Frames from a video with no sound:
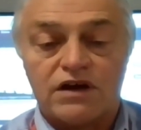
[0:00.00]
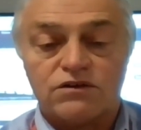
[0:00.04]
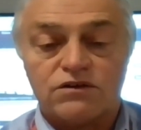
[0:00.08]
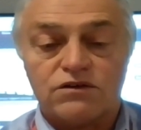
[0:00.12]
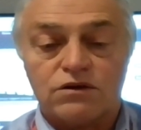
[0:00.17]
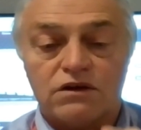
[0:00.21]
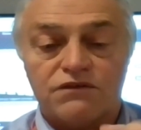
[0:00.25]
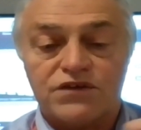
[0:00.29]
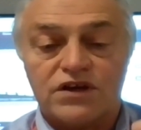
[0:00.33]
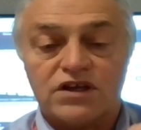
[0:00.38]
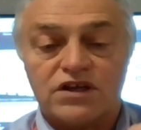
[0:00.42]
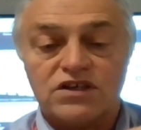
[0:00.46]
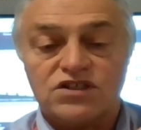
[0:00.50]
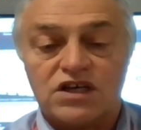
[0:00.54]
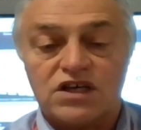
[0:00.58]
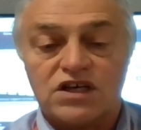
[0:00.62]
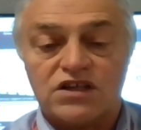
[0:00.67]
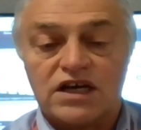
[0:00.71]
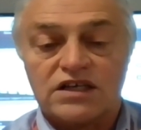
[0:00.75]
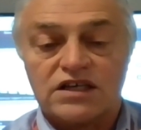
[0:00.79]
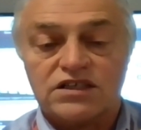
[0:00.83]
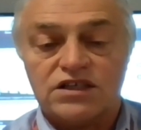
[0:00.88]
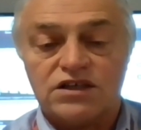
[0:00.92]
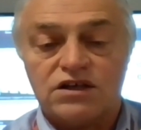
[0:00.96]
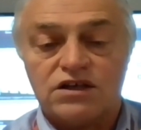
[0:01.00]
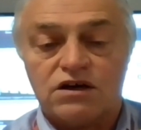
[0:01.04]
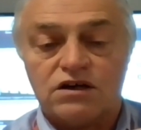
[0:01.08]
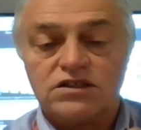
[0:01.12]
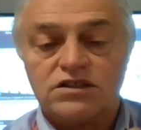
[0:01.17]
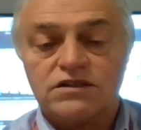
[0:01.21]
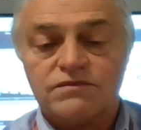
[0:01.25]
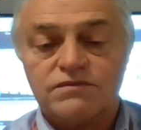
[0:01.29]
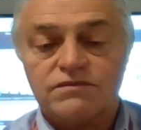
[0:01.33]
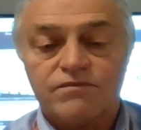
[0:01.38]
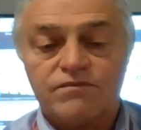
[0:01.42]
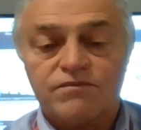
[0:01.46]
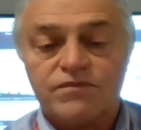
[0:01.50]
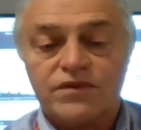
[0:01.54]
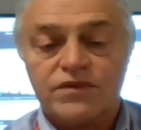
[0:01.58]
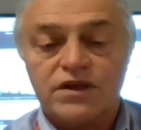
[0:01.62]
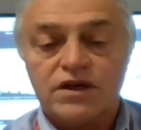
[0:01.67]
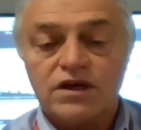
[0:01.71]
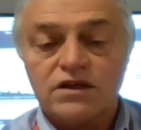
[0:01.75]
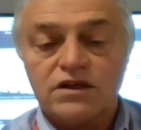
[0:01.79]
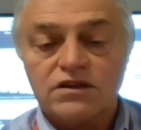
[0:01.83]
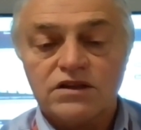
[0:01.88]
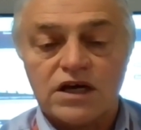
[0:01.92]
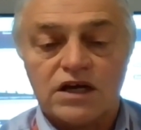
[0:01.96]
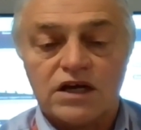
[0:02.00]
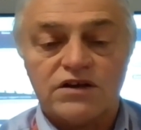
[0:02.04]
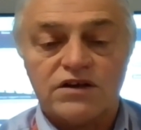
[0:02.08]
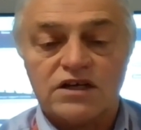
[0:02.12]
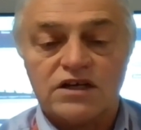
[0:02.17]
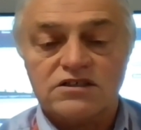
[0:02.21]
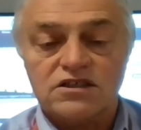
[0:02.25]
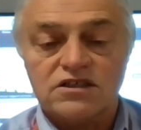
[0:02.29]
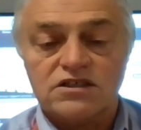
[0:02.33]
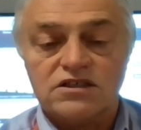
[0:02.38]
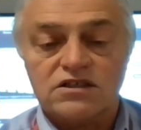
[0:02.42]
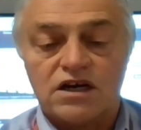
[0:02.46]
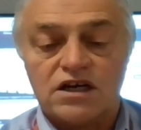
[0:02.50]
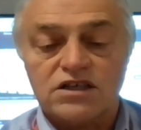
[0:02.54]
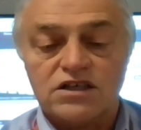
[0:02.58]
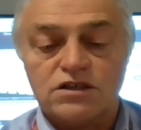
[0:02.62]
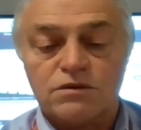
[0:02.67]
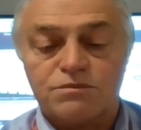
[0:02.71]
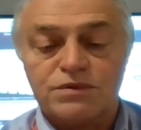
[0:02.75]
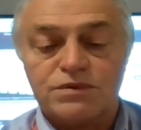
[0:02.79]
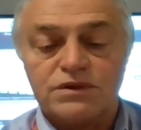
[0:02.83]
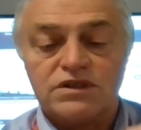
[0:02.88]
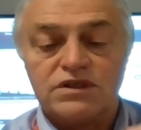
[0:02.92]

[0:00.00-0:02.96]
That slides up and down there. I don't know if you can see that or not.